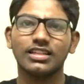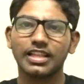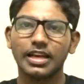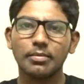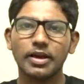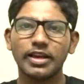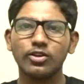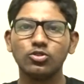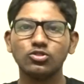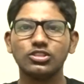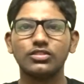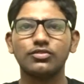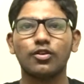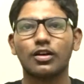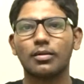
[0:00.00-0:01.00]
They may use
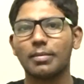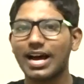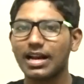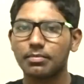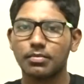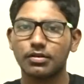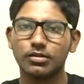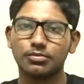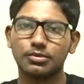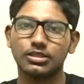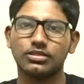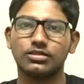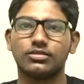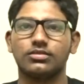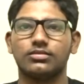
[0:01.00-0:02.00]
it for a bad
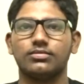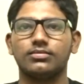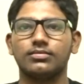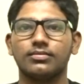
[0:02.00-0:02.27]
purpose.